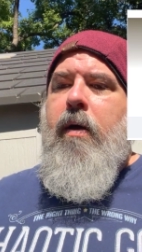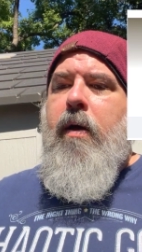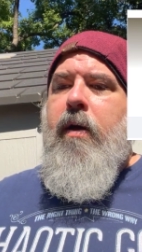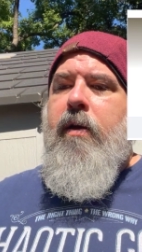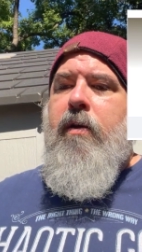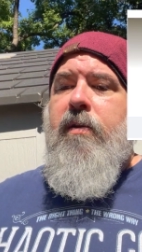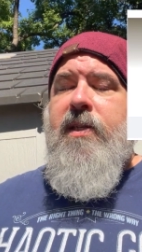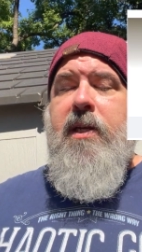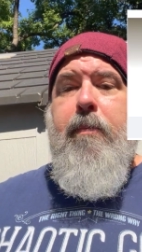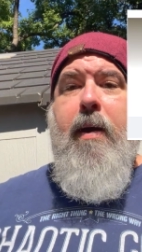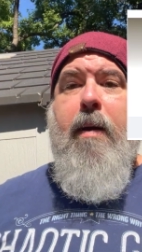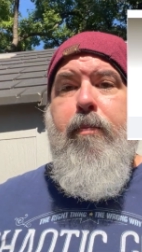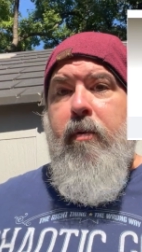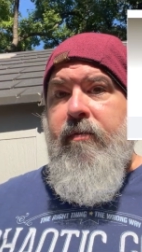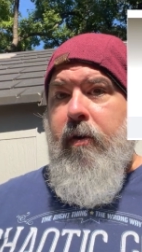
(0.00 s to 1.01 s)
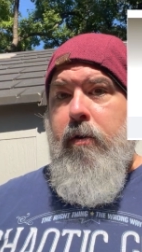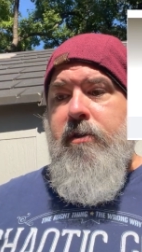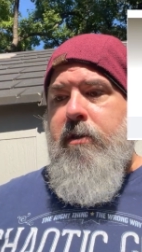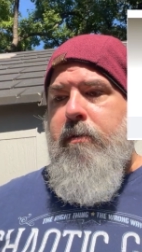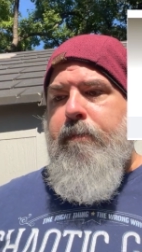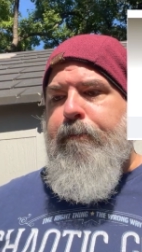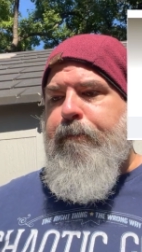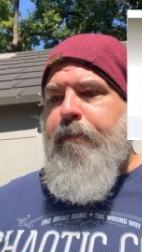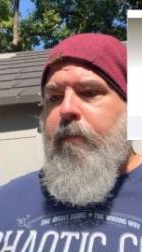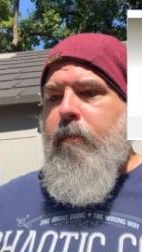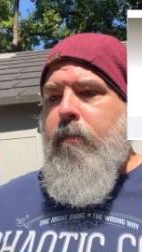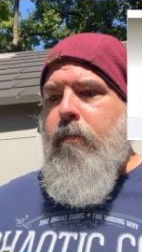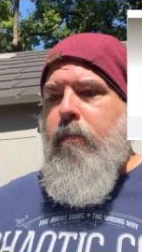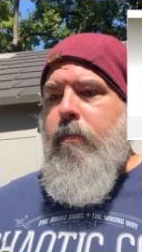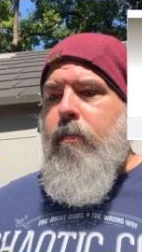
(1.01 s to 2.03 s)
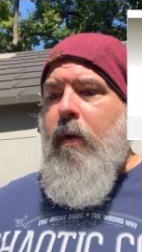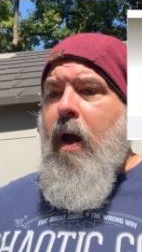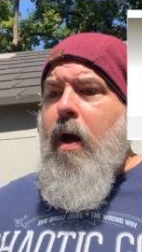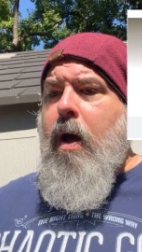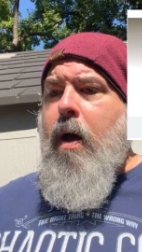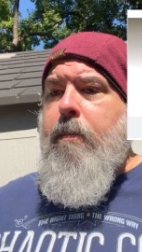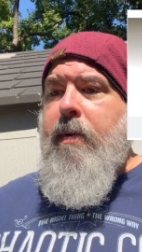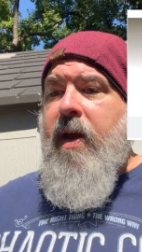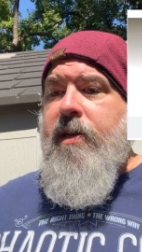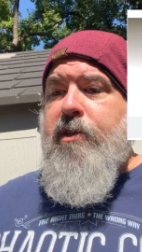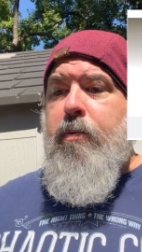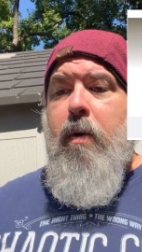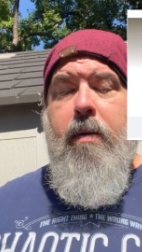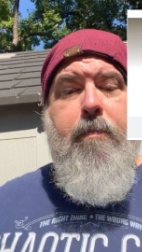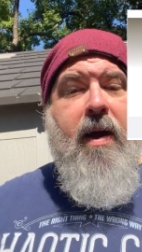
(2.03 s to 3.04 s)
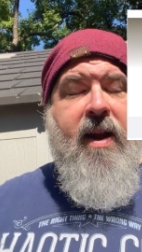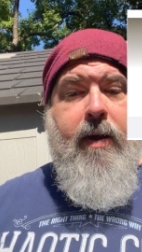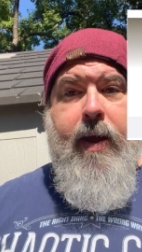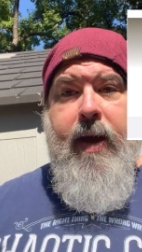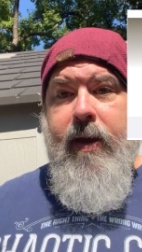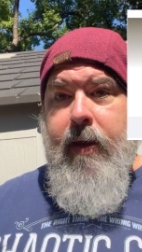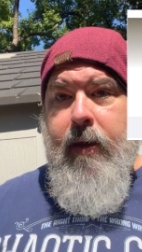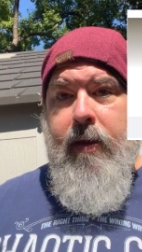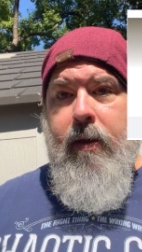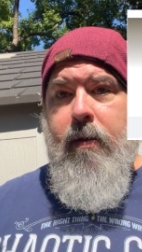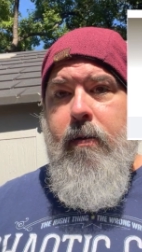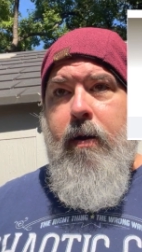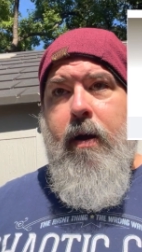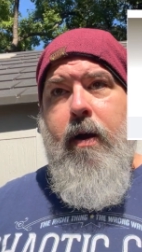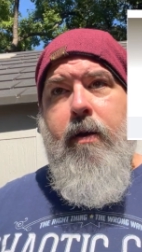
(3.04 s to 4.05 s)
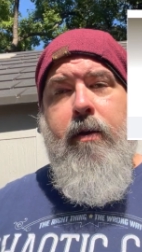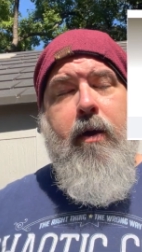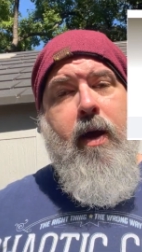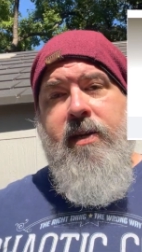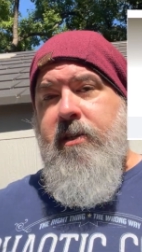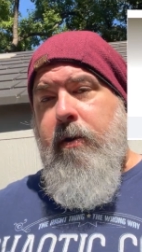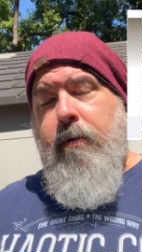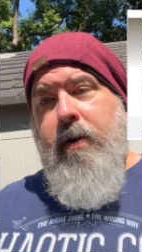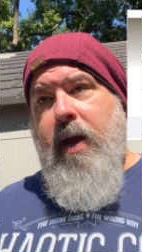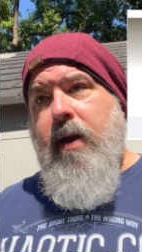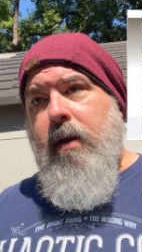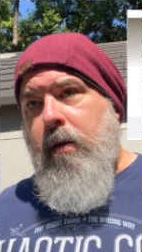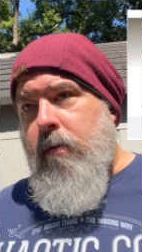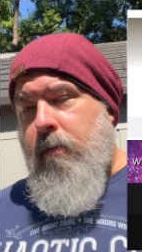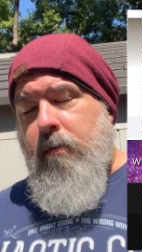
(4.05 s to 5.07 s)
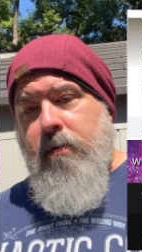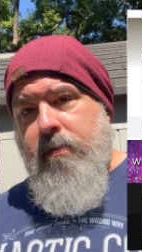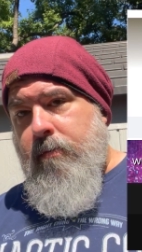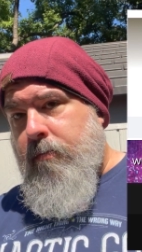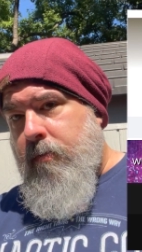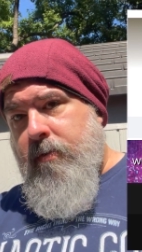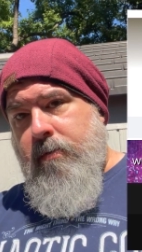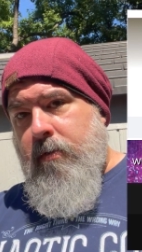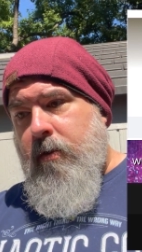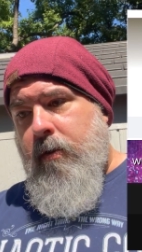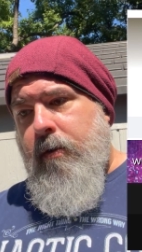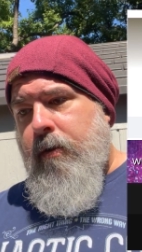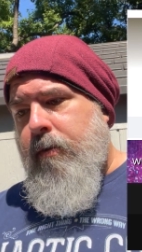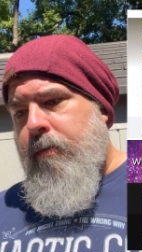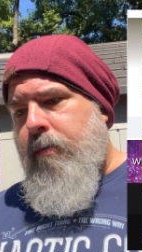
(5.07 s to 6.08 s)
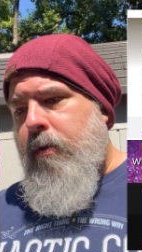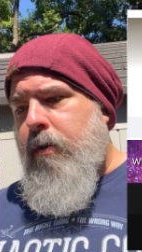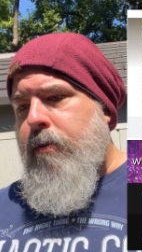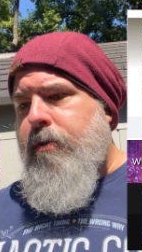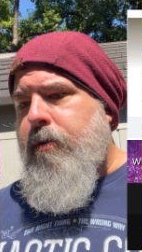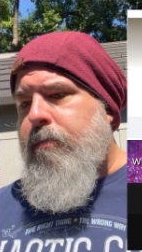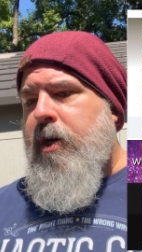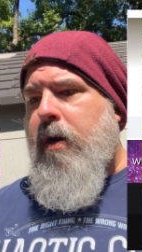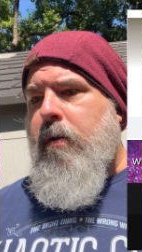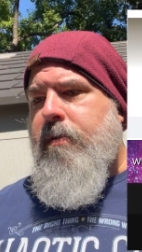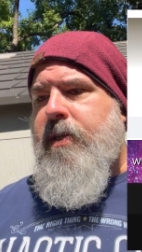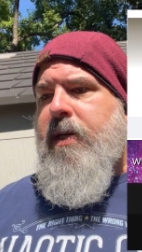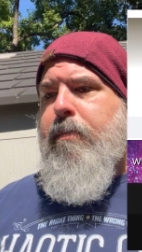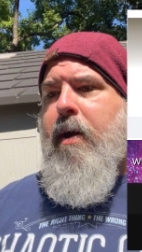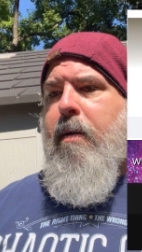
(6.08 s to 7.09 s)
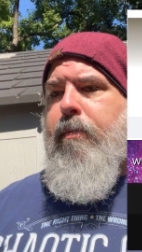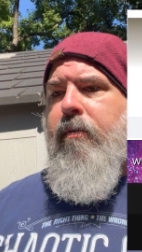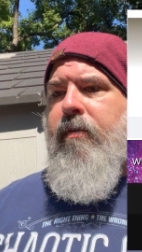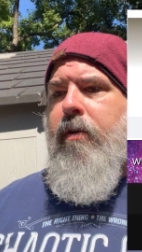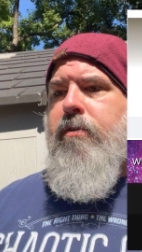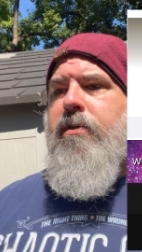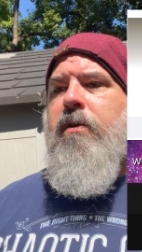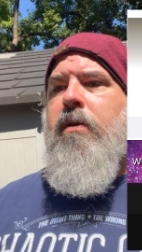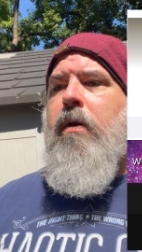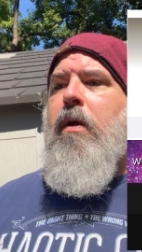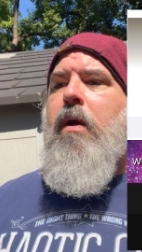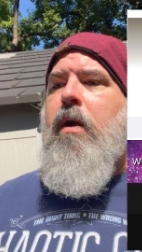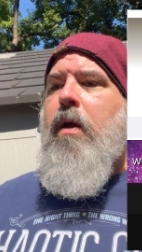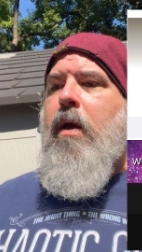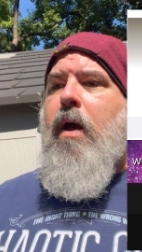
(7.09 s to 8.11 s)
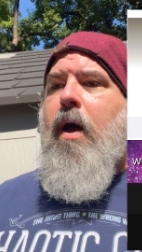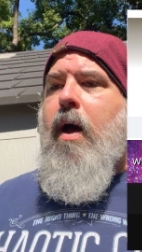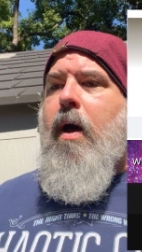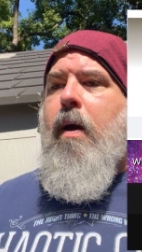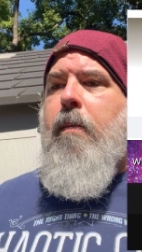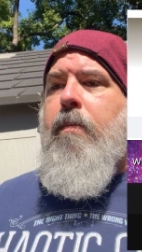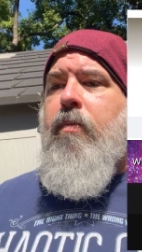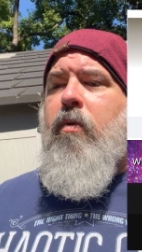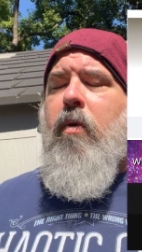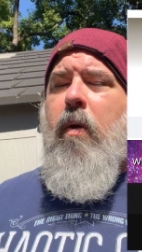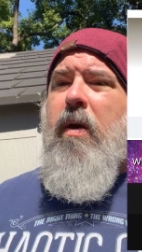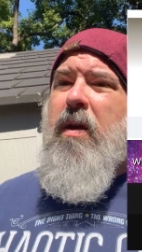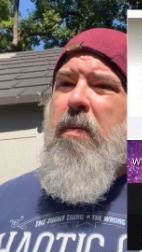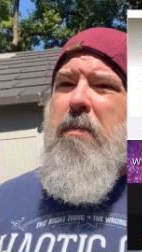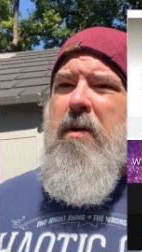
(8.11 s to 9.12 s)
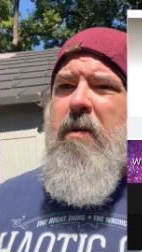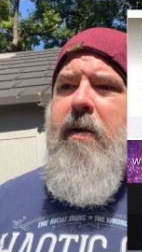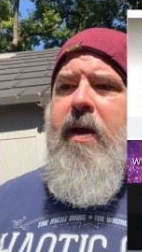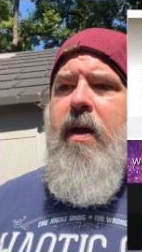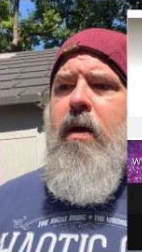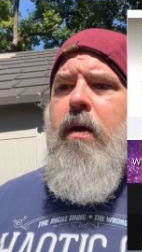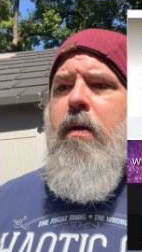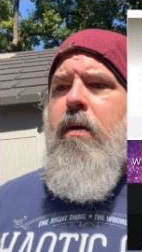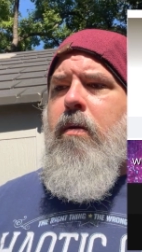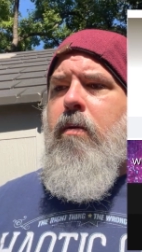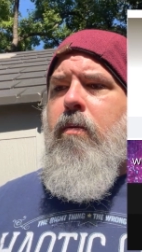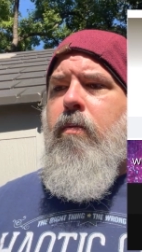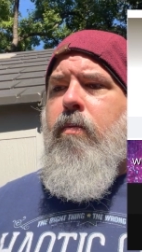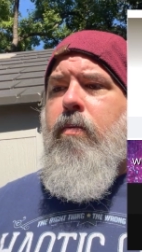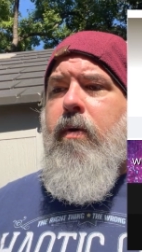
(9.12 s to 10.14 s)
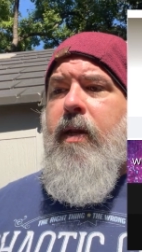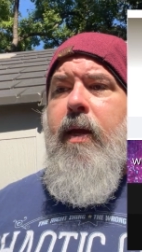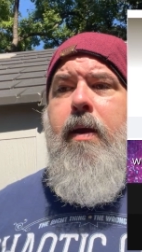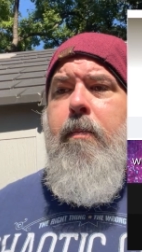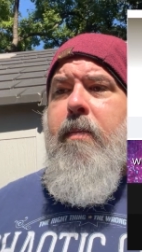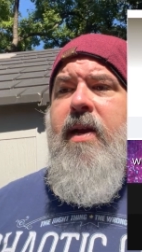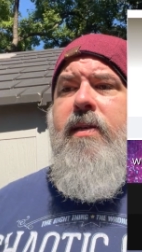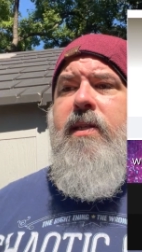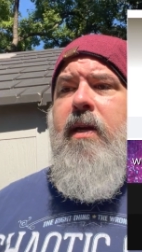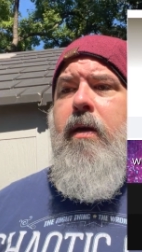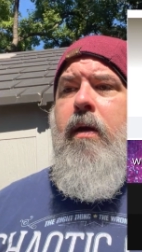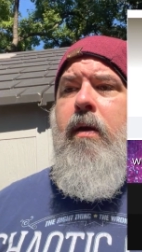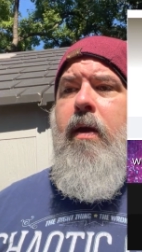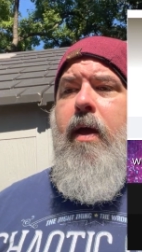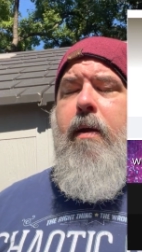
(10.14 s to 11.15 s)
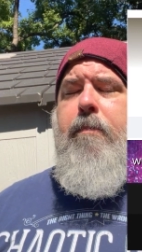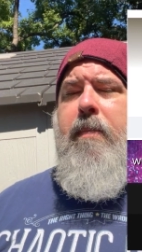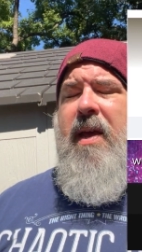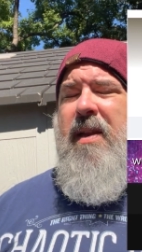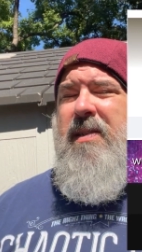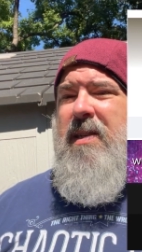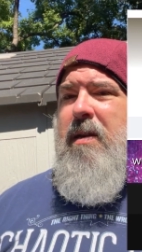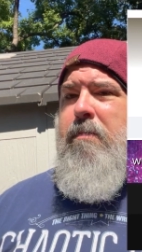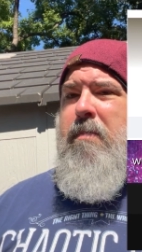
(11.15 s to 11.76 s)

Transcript: called CPAP Reviews. It's run by Nick. You guys know Nick, the YouTube channel CPAP Reviews. Great community, really amazing admins and